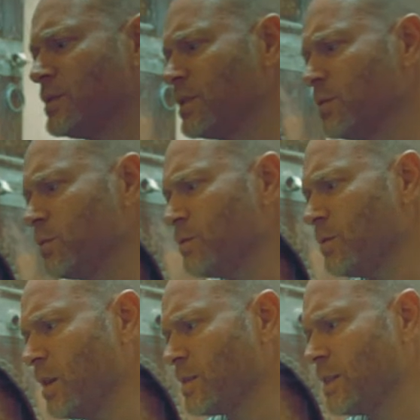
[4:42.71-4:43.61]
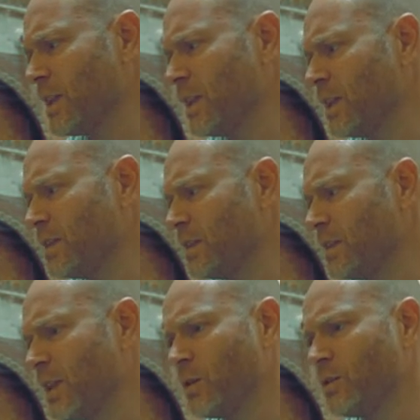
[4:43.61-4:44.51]
until the last decade, and
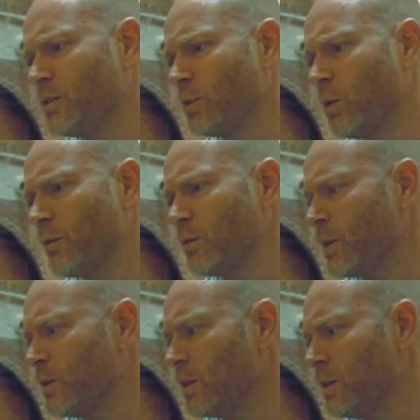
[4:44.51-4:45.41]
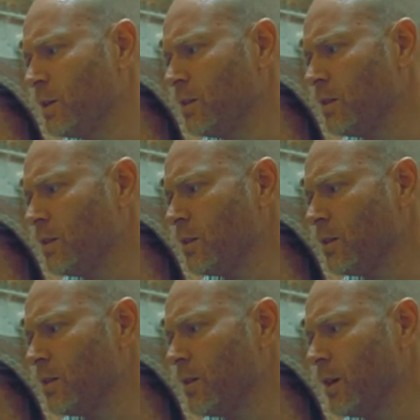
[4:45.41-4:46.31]
then now I do them quite frequently.
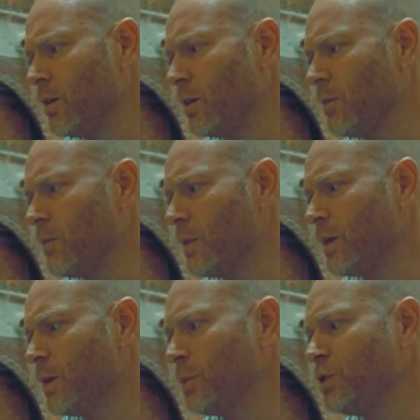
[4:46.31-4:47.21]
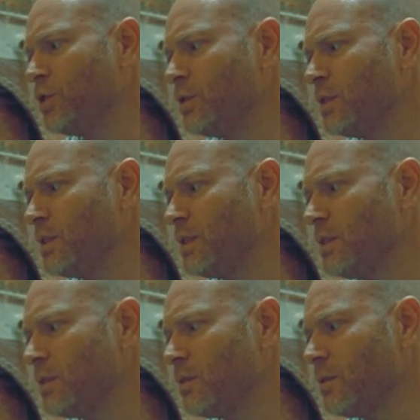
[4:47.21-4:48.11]
They're an opportunity
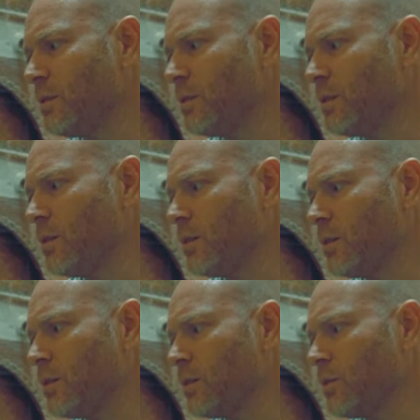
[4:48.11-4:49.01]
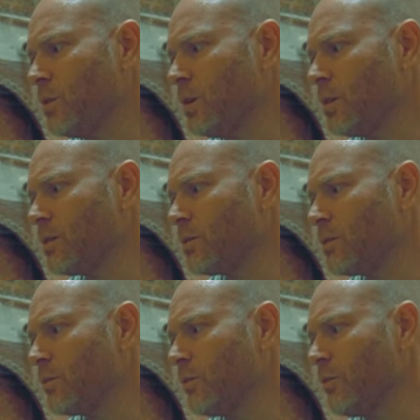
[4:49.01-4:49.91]
to work
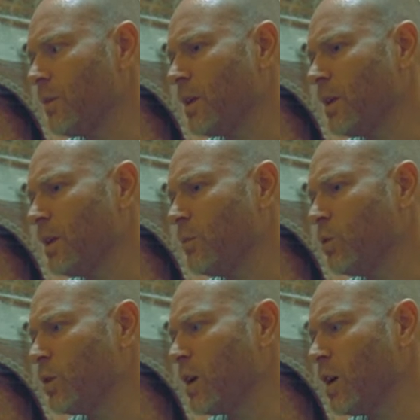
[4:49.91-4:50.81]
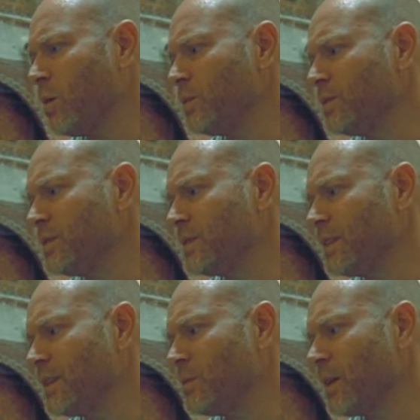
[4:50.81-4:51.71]
in a more calm and
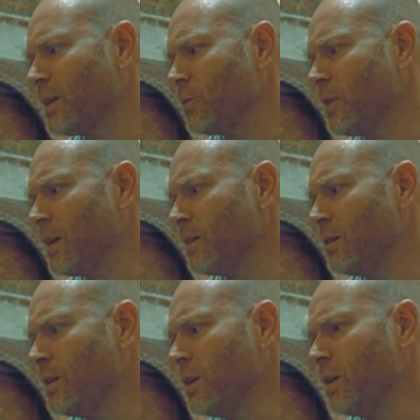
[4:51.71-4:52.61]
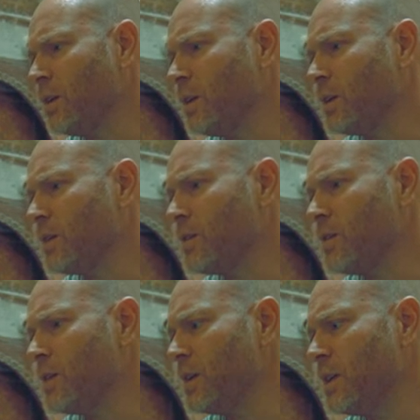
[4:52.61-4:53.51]
sustained manner without
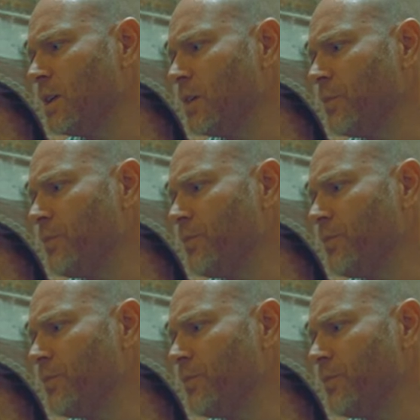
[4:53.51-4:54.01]
the